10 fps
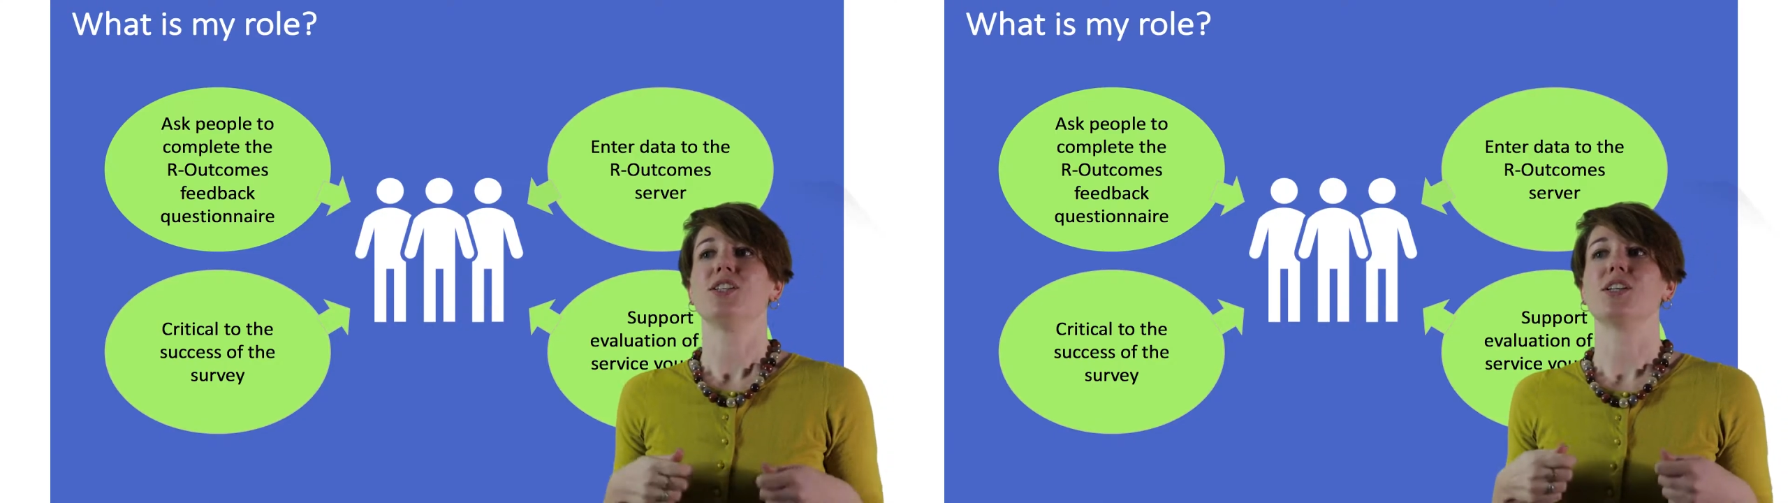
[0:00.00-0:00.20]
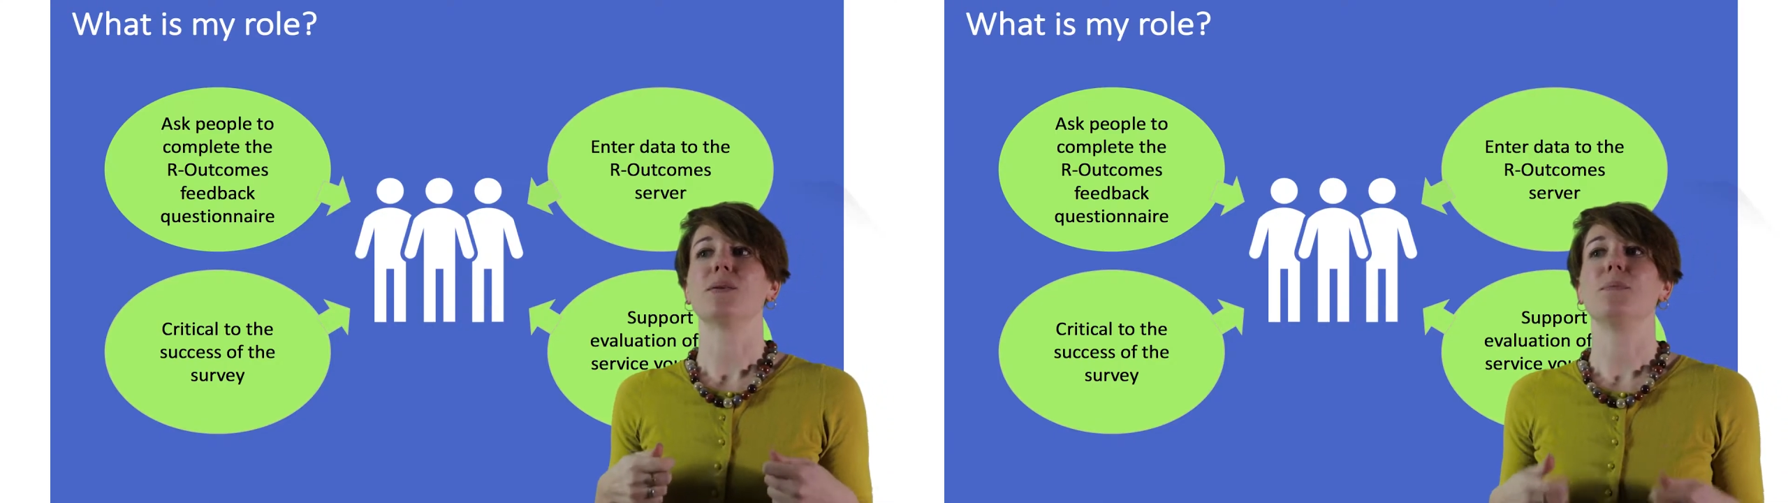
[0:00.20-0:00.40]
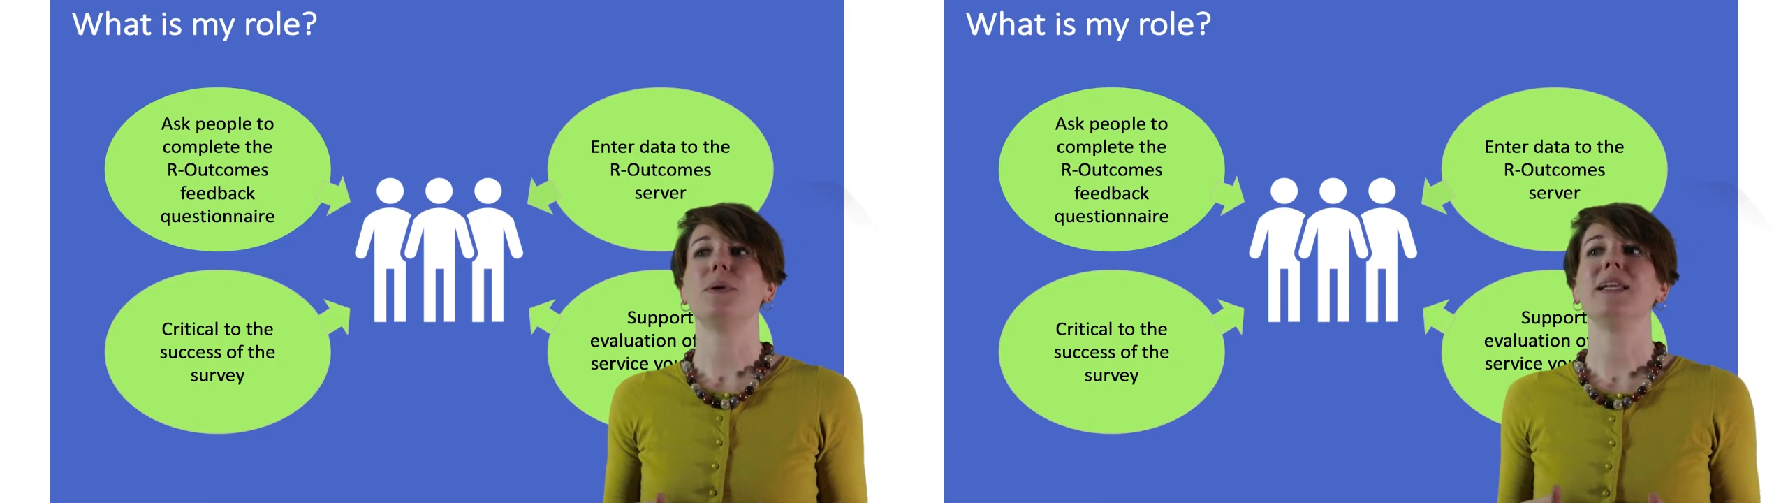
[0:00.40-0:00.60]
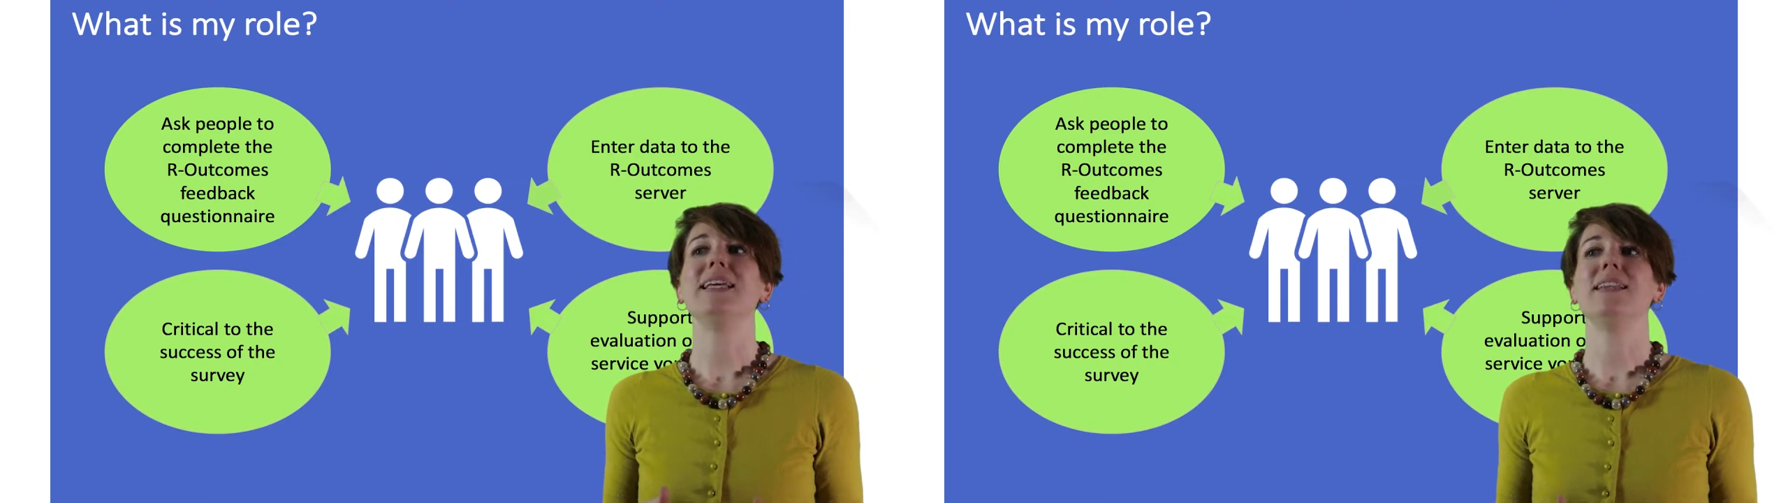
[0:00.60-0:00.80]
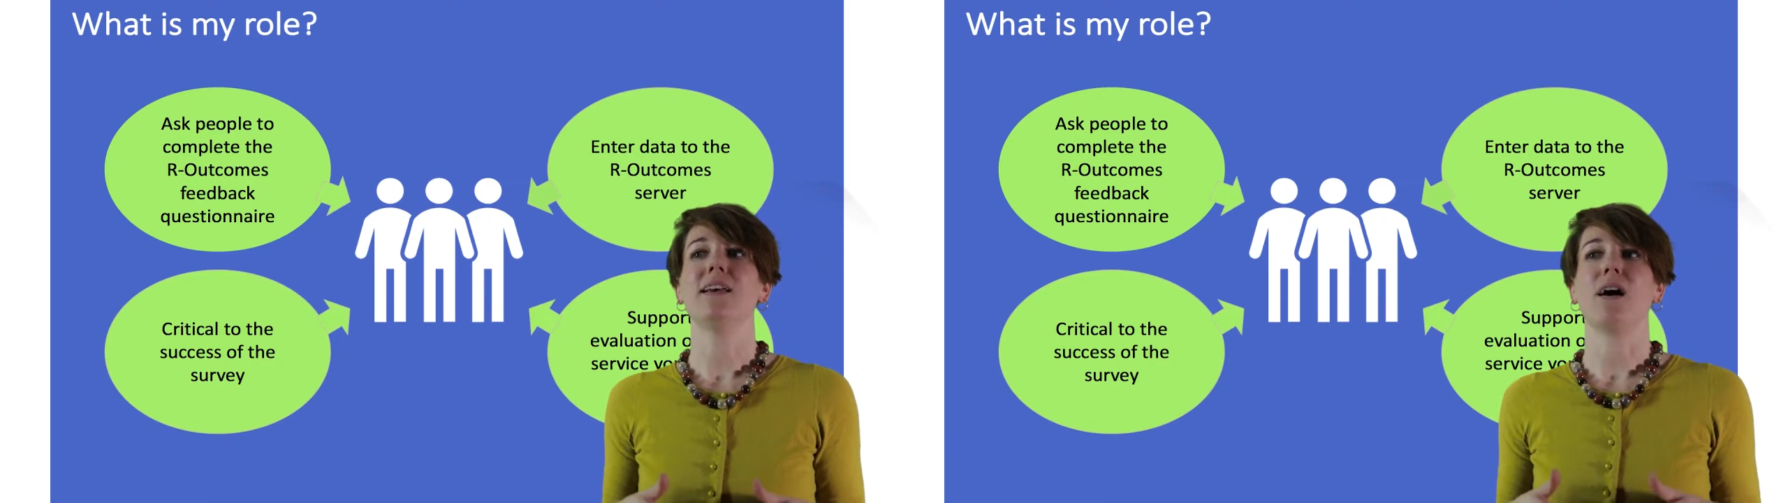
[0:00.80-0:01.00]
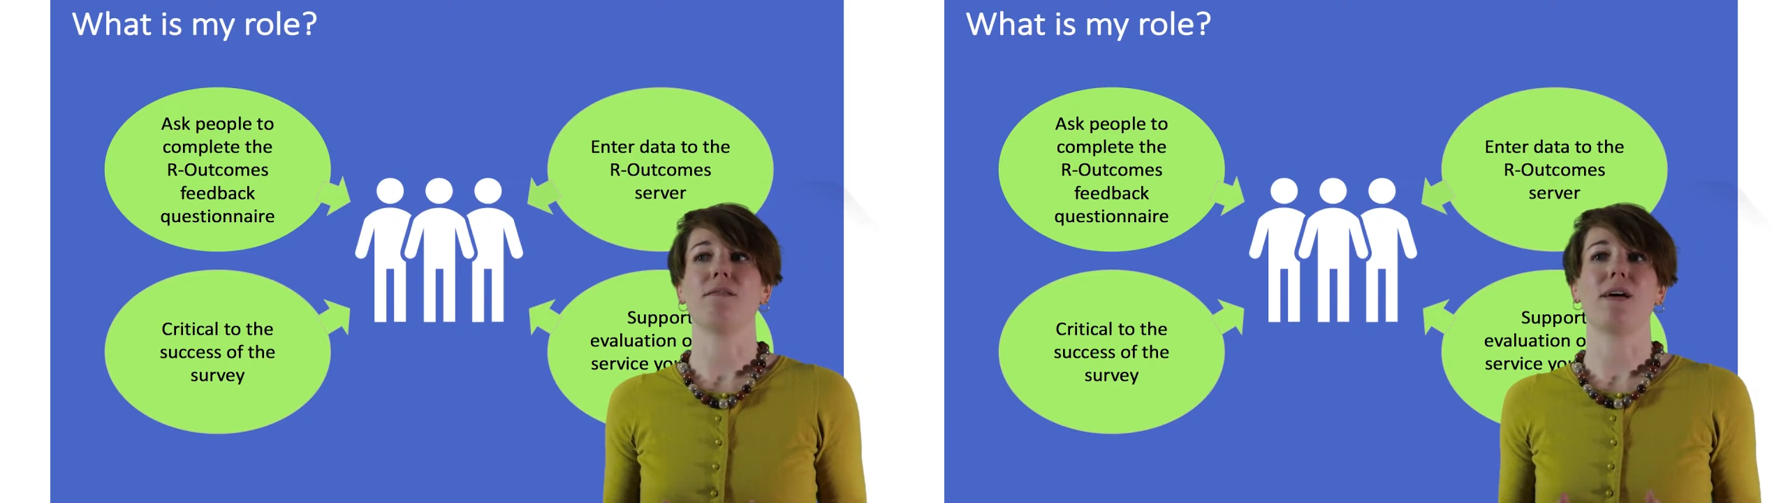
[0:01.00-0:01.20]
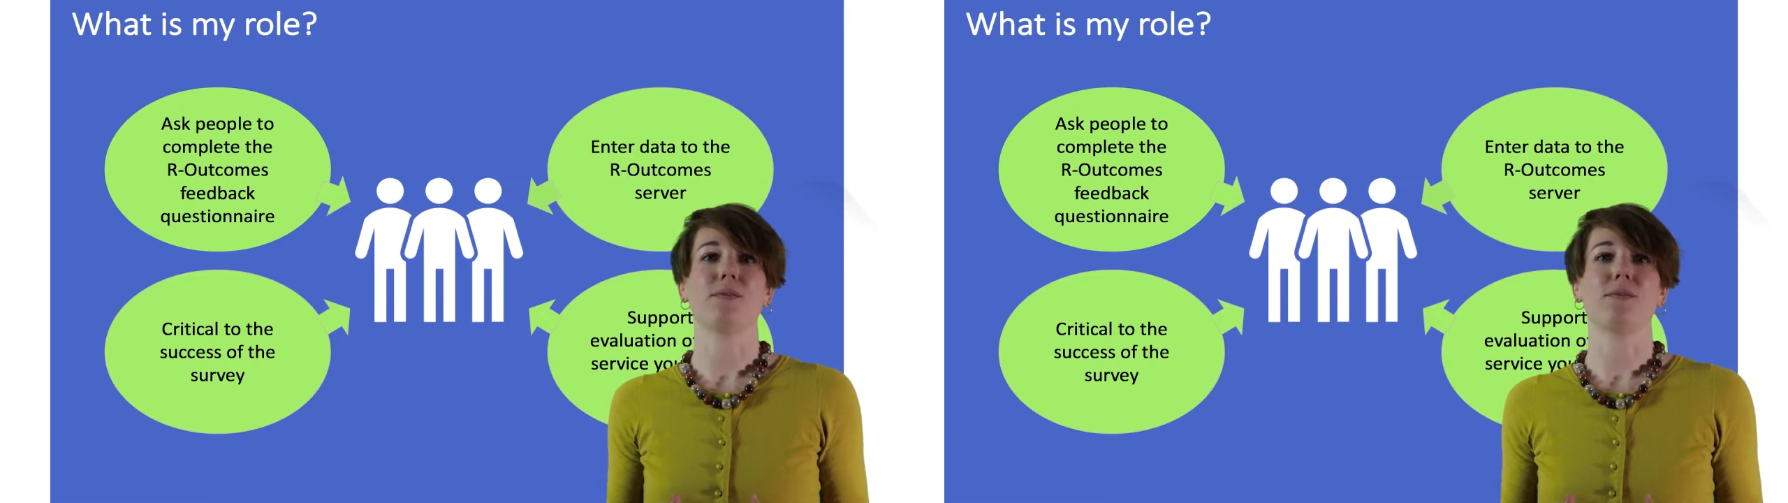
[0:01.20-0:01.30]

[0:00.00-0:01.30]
to complete the Our